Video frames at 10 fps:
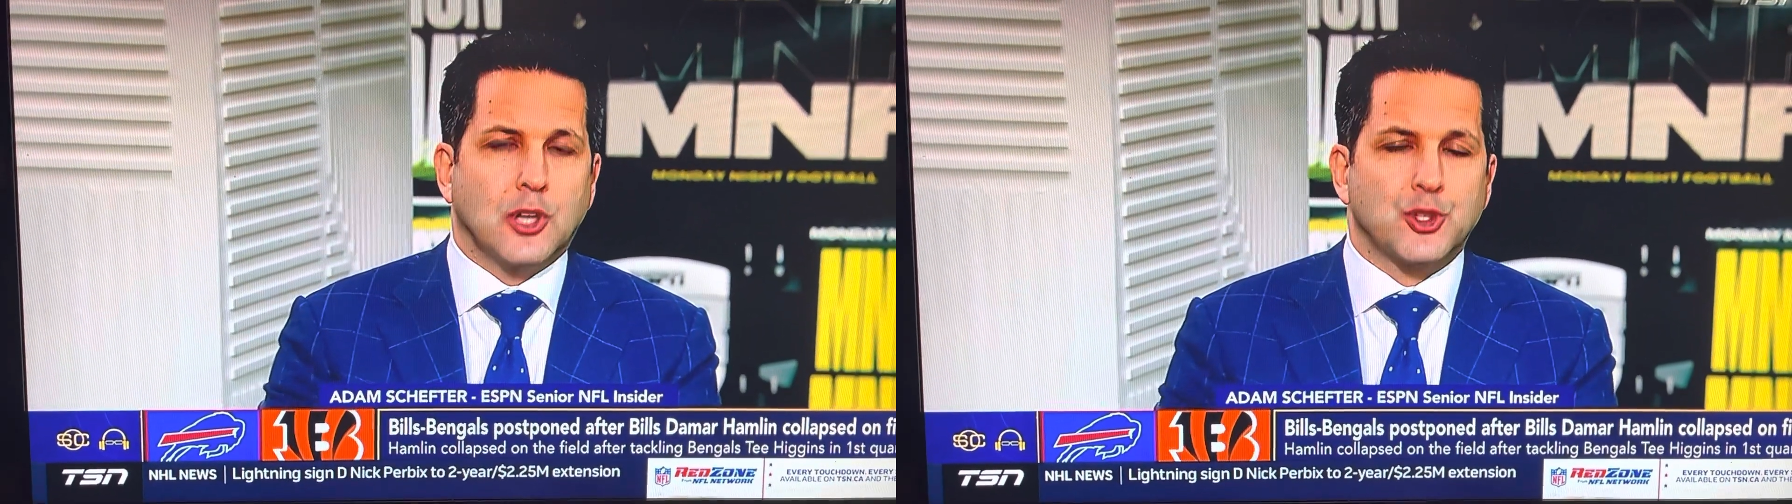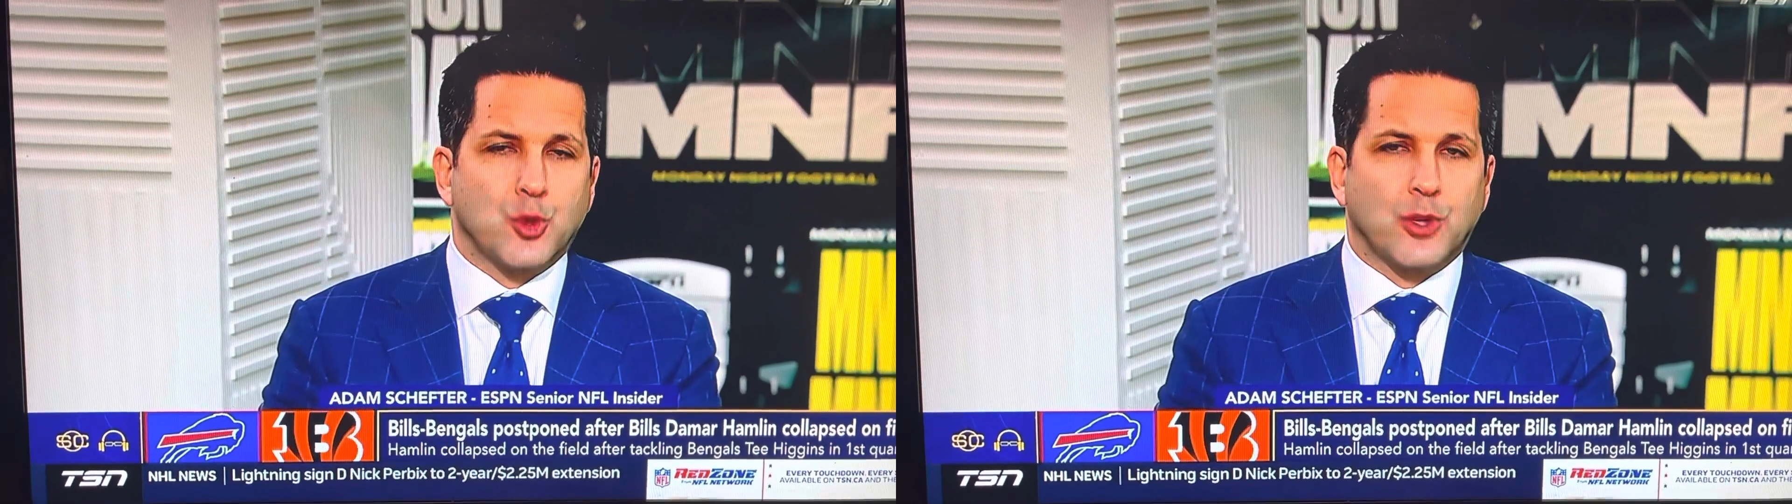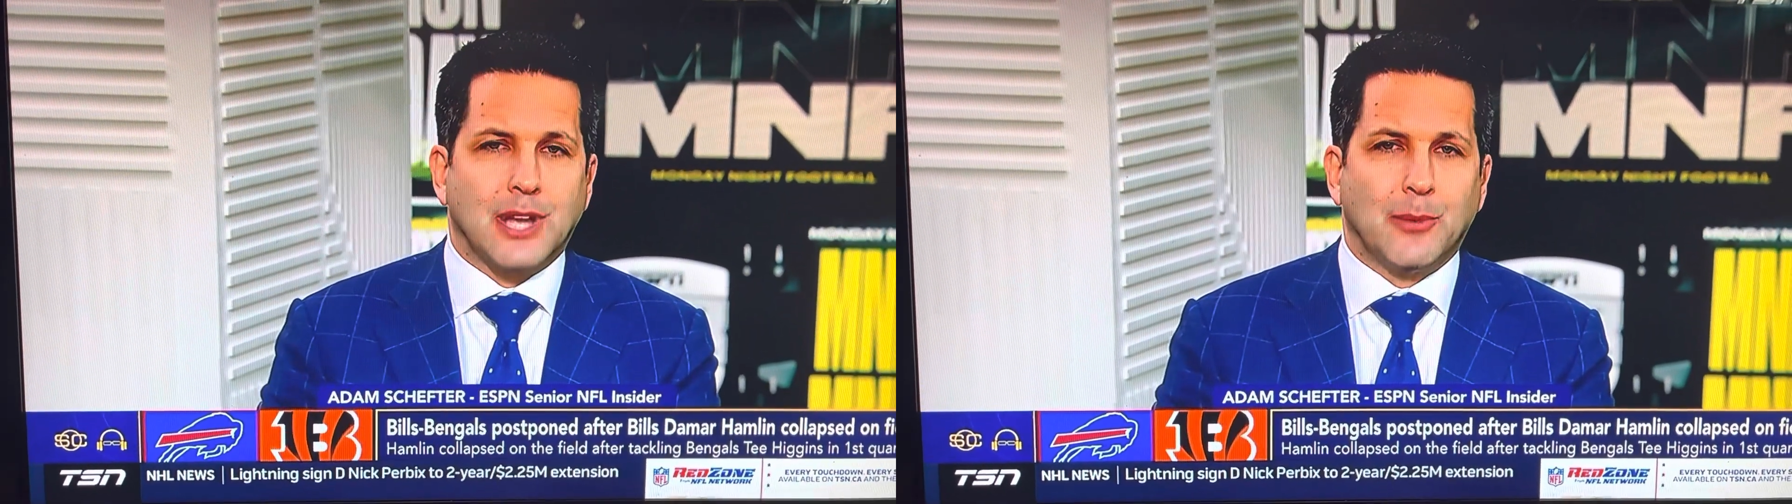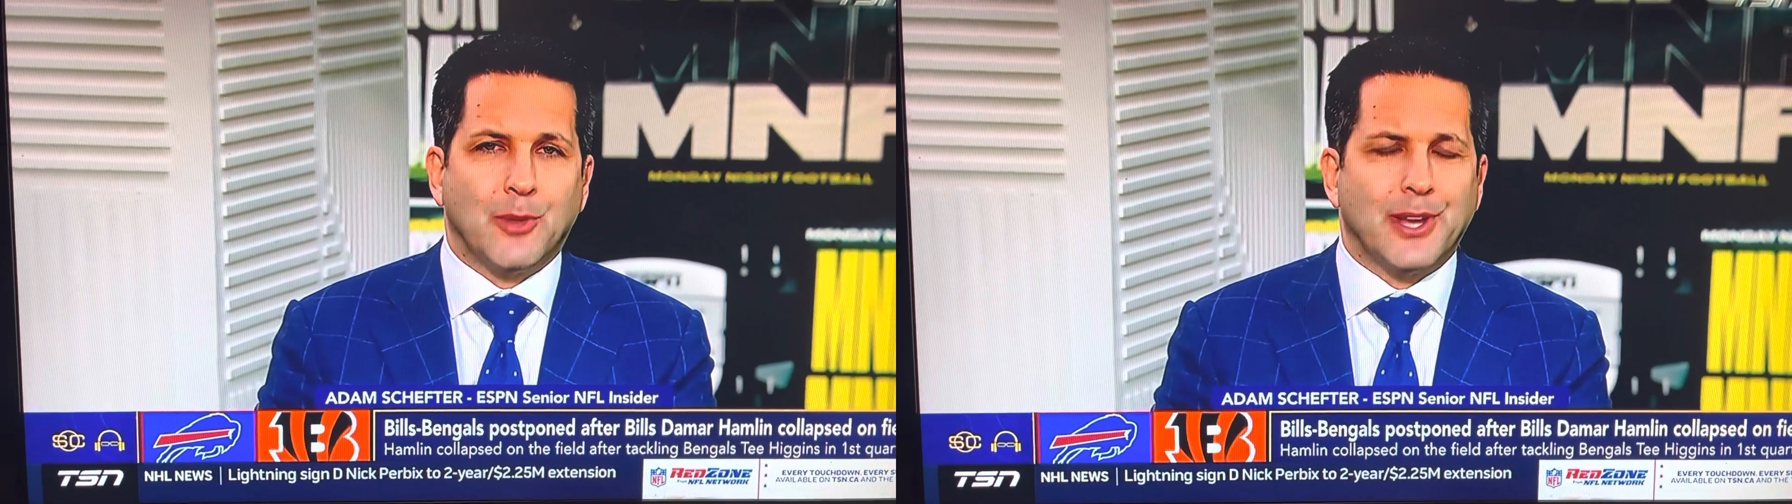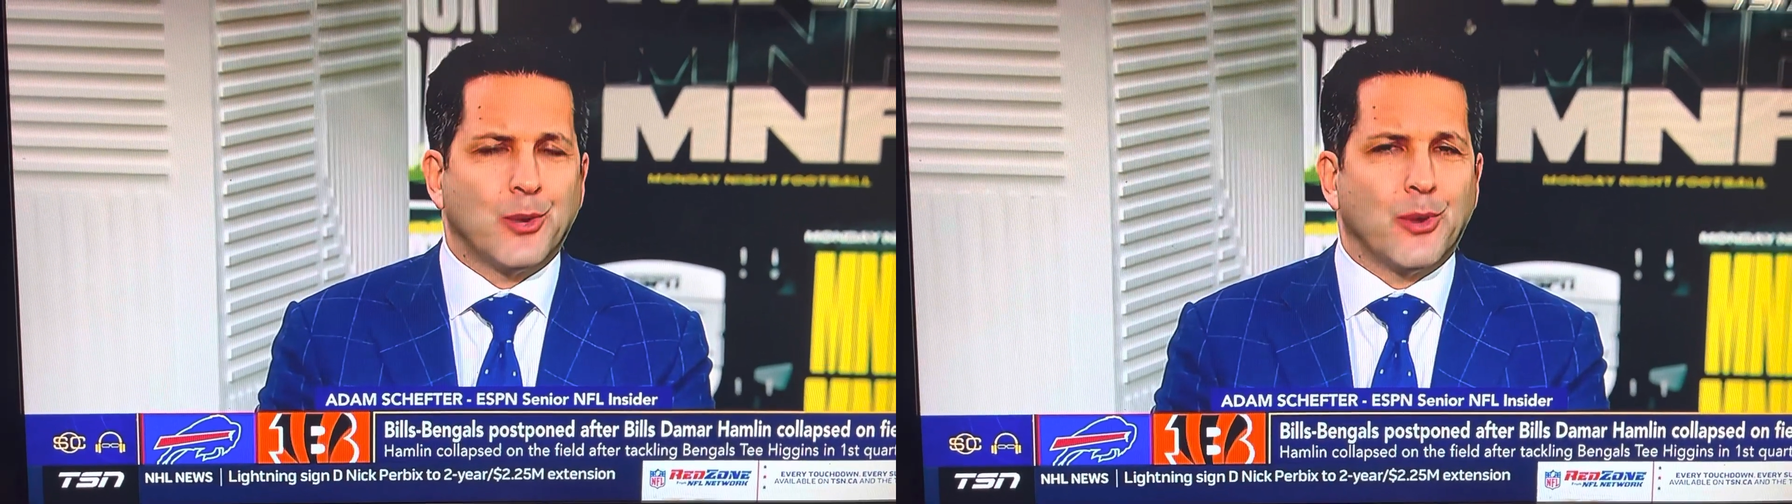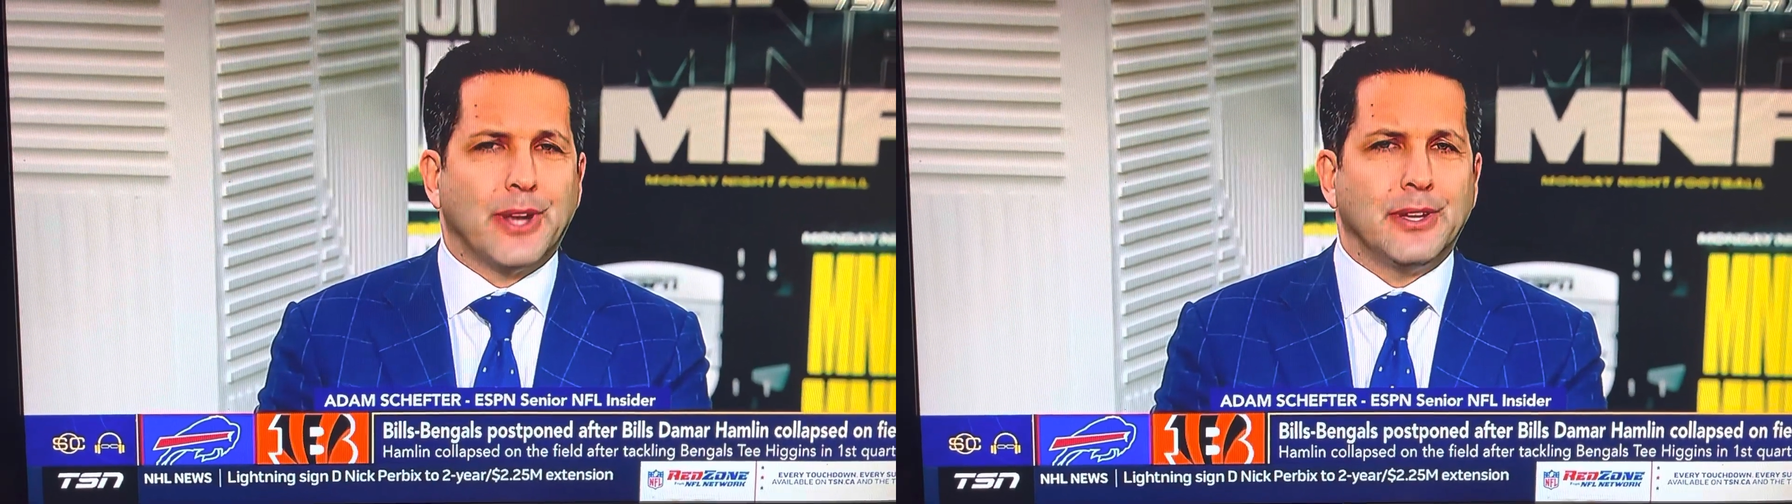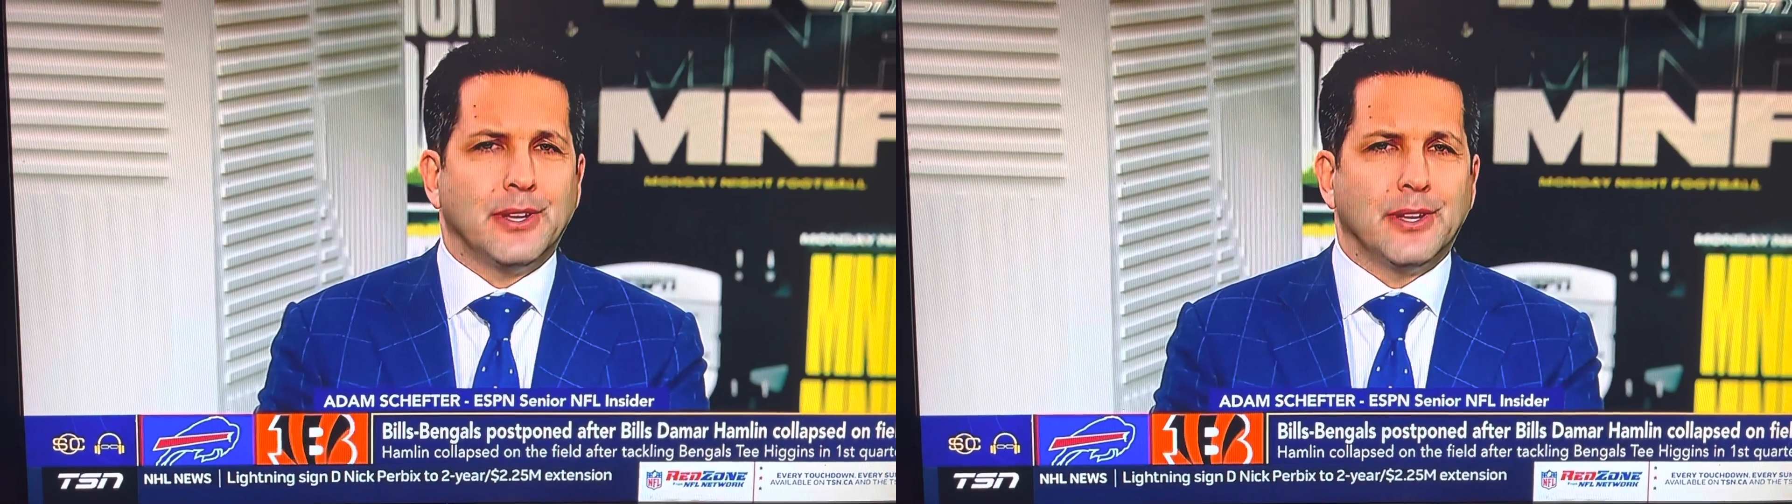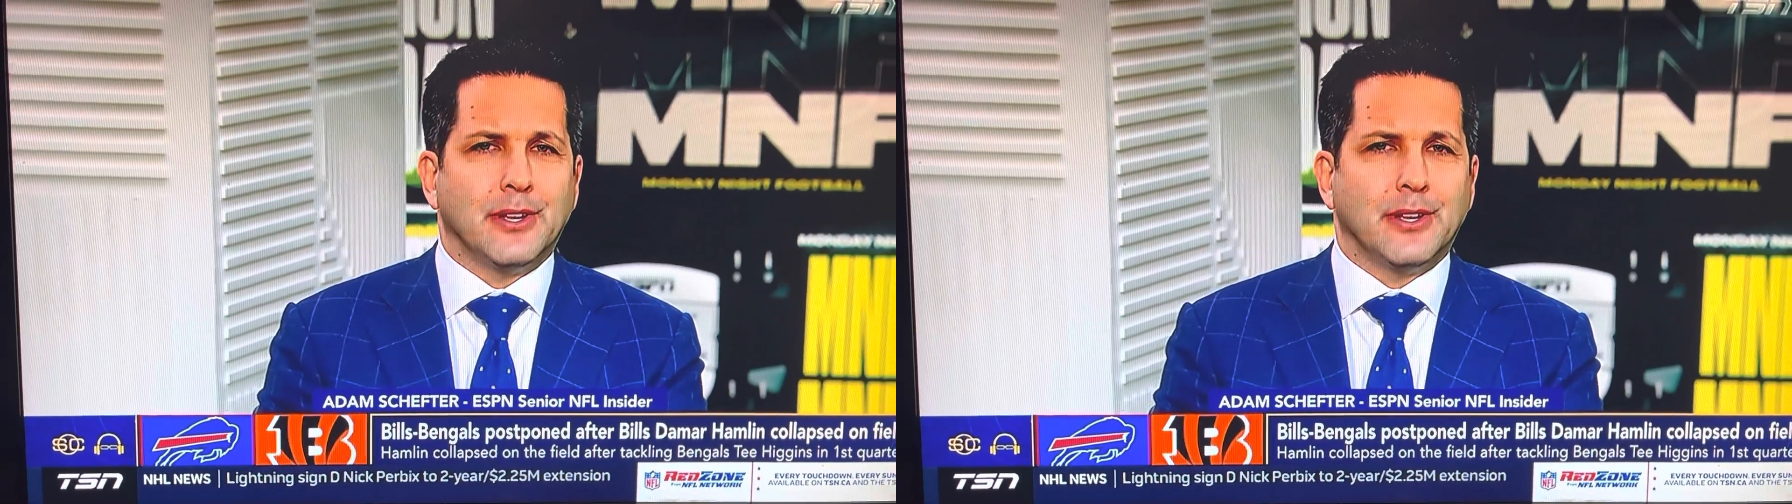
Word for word: a short time later when